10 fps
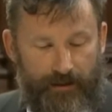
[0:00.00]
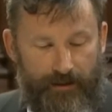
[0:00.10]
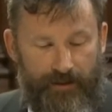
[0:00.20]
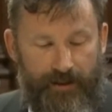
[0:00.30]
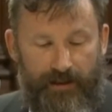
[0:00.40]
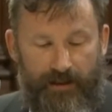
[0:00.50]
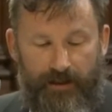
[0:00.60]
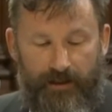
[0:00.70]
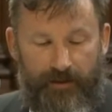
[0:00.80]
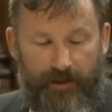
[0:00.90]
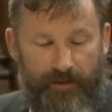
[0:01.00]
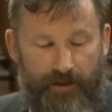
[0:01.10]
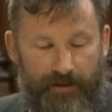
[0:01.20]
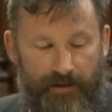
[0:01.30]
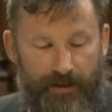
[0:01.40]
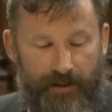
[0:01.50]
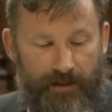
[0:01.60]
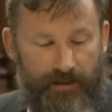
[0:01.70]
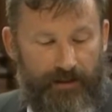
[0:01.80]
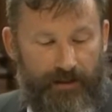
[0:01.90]
Crystalline aluminum
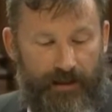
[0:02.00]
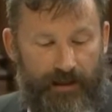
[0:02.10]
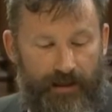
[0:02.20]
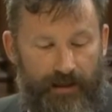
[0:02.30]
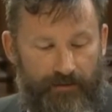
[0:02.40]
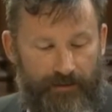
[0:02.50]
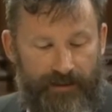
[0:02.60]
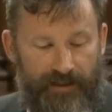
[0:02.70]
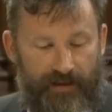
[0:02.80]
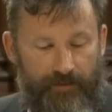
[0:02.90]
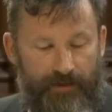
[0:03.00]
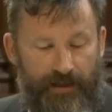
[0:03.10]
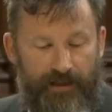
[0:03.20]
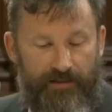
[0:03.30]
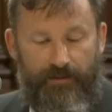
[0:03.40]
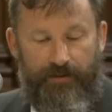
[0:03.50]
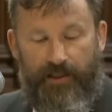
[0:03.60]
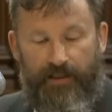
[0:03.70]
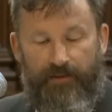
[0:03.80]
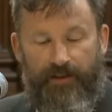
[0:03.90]
oxide, for example, has a
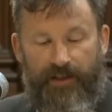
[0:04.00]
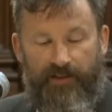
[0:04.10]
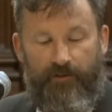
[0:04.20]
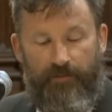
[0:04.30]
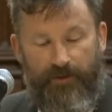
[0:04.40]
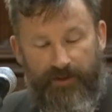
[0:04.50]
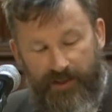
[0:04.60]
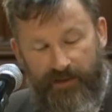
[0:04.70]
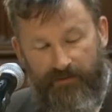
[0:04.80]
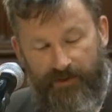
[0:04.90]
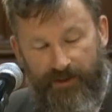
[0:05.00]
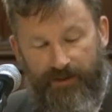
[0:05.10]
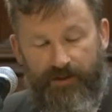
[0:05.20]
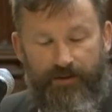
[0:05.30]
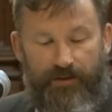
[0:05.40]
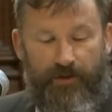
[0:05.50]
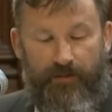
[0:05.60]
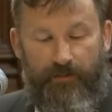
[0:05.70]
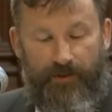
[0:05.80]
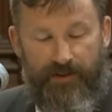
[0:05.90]
refractive index of 1.762 to
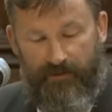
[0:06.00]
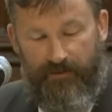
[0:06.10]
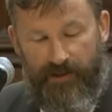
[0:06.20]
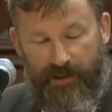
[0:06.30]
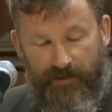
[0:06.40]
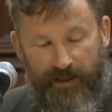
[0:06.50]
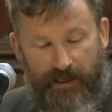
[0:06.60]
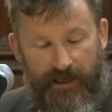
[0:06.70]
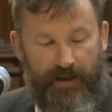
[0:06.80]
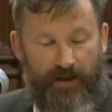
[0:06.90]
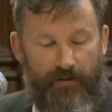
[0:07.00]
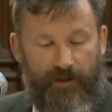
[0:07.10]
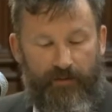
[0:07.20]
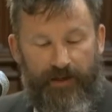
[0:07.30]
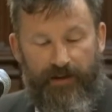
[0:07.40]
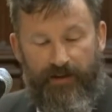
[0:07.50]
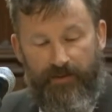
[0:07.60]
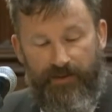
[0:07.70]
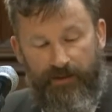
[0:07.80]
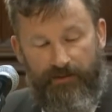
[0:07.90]
1.778, while barium
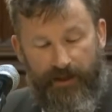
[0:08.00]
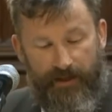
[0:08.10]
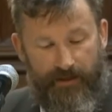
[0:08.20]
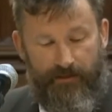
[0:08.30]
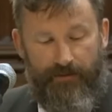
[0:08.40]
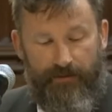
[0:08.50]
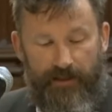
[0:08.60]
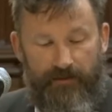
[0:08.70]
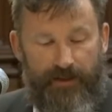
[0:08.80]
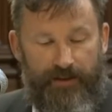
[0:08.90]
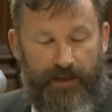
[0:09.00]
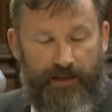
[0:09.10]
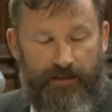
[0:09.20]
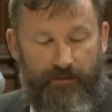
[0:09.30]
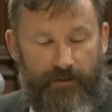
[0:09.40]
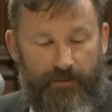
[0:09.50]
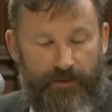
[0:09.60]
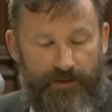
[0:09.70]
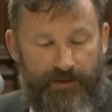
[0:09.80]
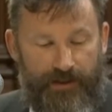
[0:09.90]
sulfate has a refractive index of
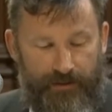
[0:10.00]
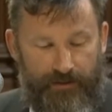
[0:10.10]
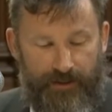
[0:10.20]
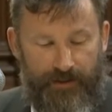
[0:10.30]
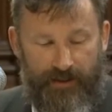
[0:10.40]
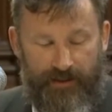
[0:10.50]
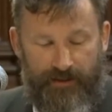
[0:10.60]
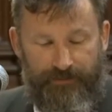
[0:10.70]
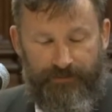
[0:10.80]
1.636.